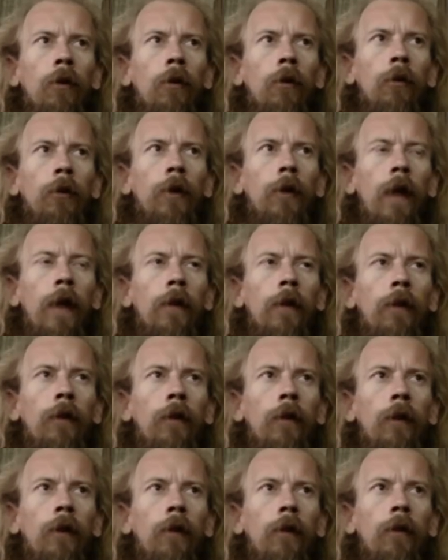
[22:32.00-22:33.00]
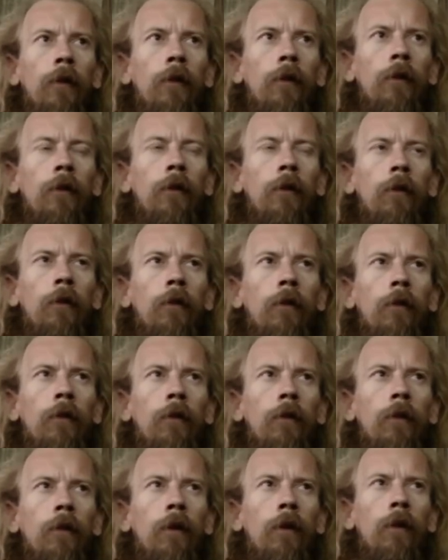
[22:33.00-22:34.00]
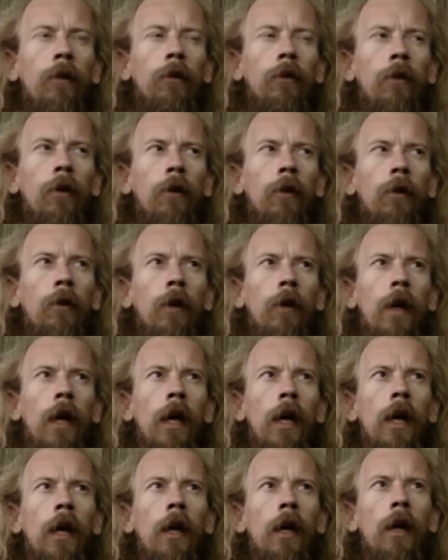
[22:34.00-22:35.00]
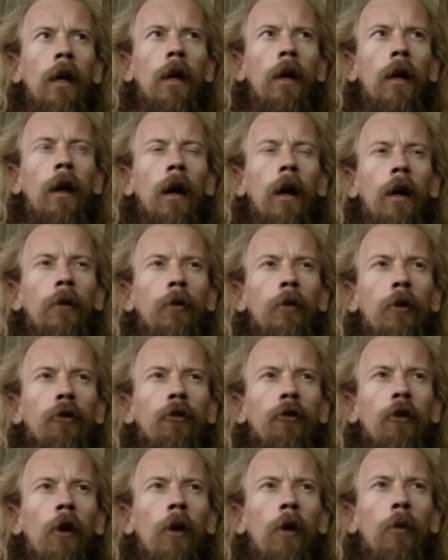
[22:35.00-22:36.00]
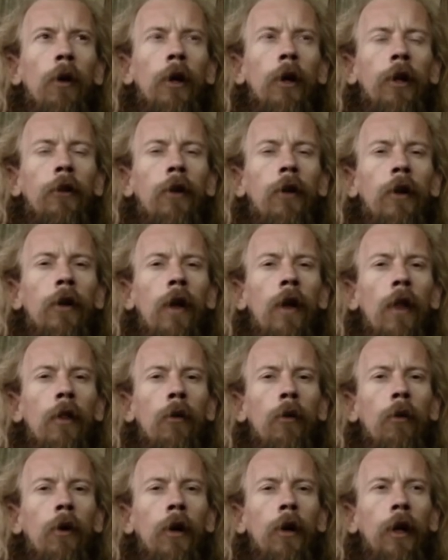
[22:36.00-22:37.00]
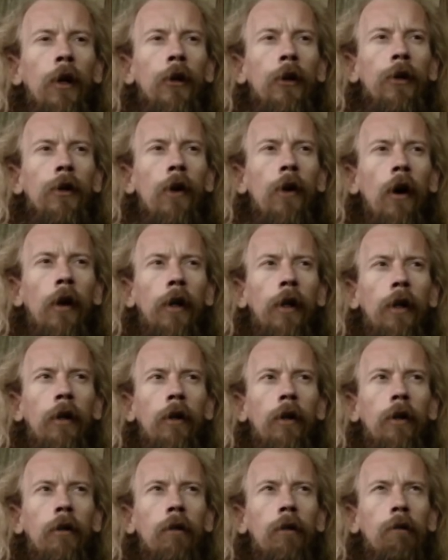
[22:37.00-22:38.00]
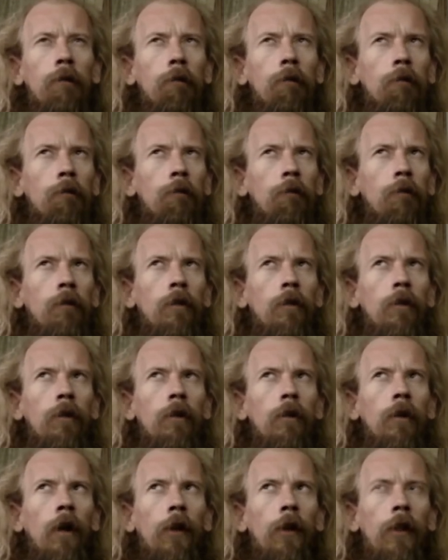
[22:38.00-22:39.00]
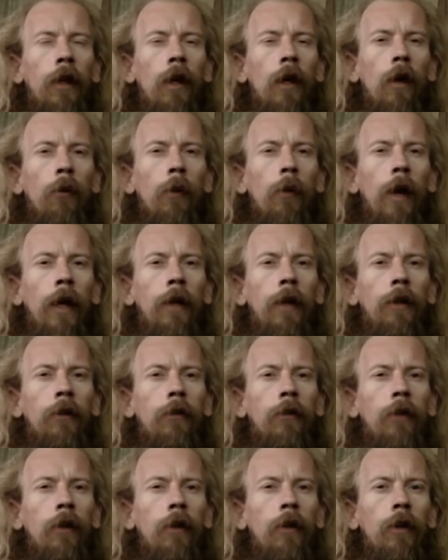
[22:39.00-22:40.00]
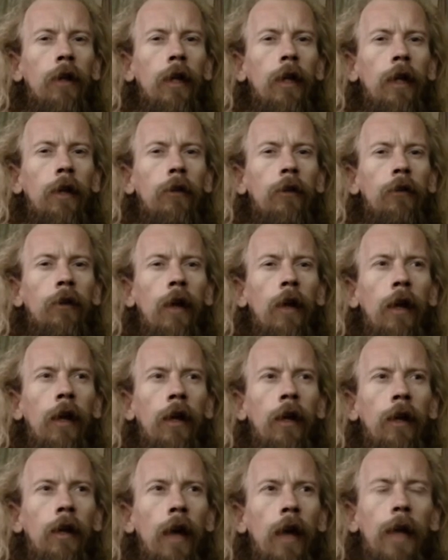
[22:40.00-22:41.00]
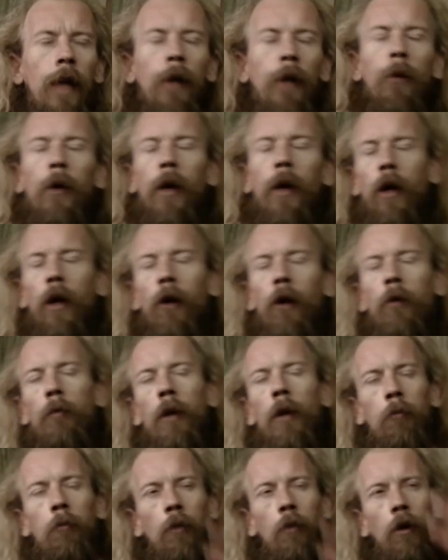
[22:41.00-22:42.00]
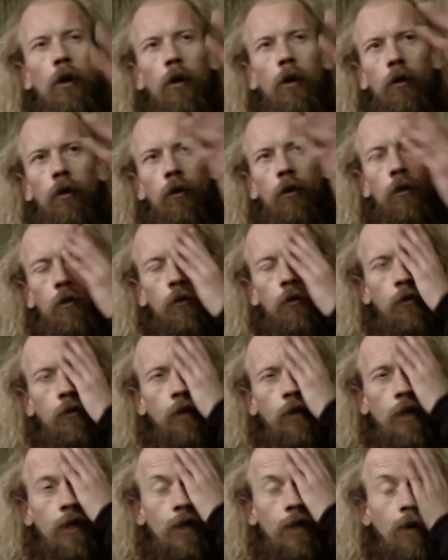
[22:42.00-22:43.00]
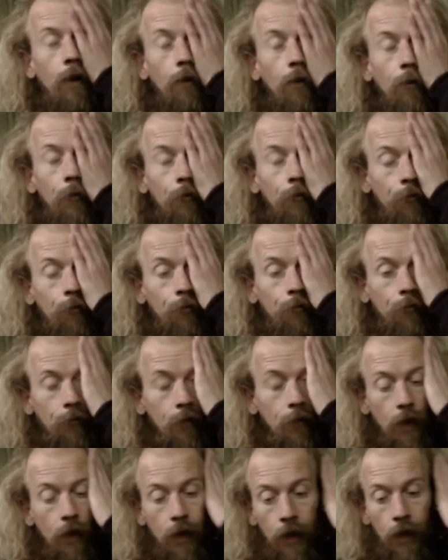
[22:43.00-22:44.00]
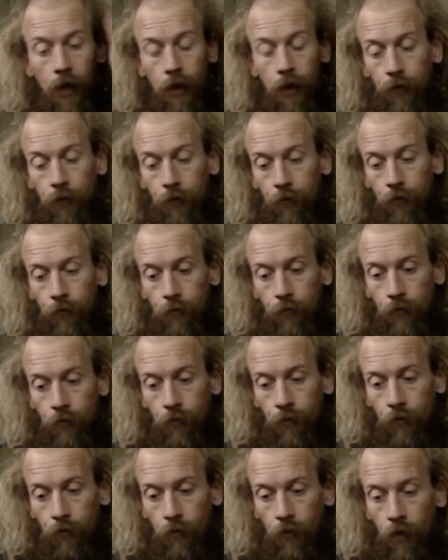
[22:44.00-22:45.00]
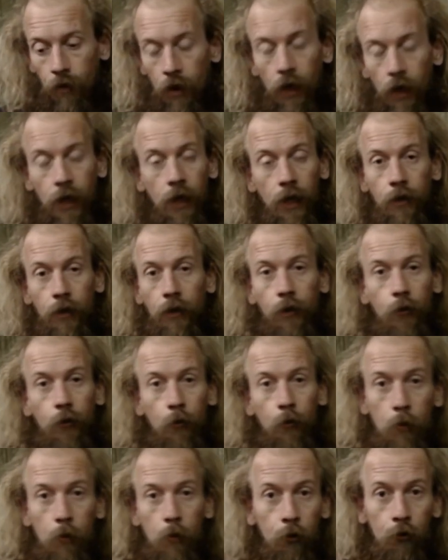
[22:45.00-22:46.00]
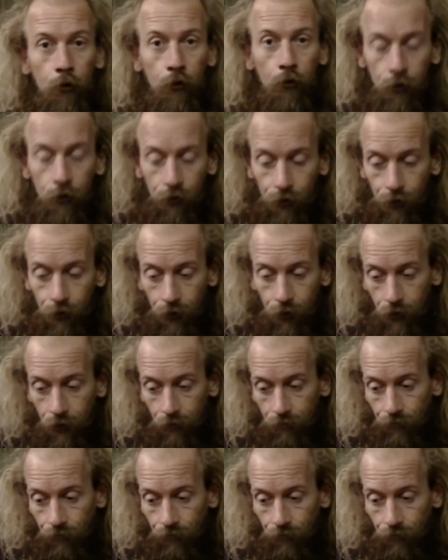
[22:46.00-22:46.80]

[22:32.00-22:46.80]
was that? No, that. I'm not sure I wanted another one at night. I think I waited until the next day. Anyway, I remember sitting out and I hit these emotions.